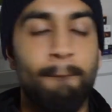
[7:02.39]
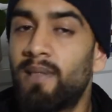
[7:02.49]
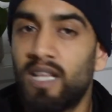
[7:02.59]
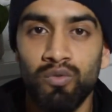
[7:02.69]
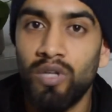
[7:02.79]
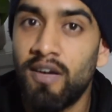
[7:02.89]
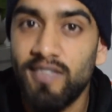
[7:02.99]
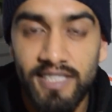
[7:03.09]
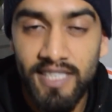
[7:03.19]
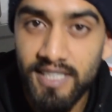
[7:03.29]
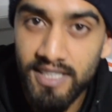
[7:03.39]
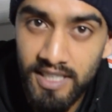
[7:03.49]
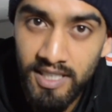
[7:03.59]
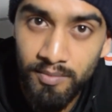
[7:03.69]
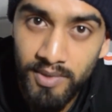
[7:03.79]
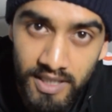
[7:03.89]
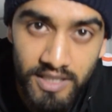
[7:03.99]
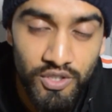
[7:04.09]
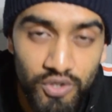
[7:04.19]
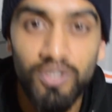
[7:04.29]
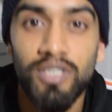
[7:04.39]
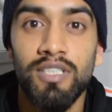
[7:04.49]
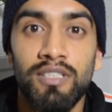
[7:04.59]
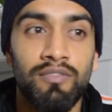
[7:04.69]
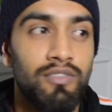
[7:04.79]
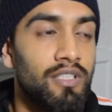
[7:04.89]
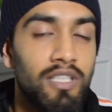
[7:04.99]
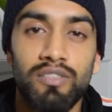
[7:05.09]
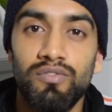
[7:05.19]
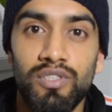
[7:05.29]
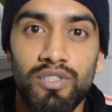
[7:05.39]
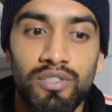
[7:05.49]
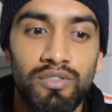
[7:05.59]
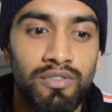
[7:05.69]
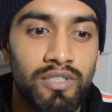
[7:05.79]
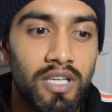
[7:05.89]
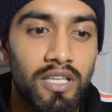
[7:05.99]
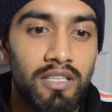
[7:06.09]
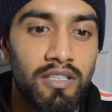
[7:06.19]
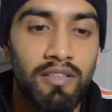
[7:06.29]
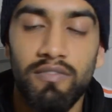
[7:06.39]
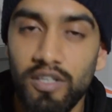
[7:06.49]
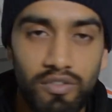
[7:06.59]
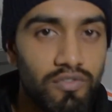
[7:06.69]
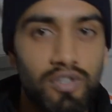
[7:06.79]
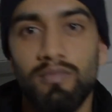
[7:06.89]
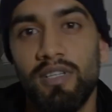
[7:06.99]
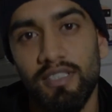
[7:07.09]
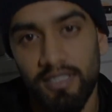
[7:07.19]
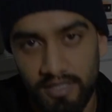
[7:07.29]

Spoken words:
that's all I have to say today. Please tune in for the next videos, and thank you very much.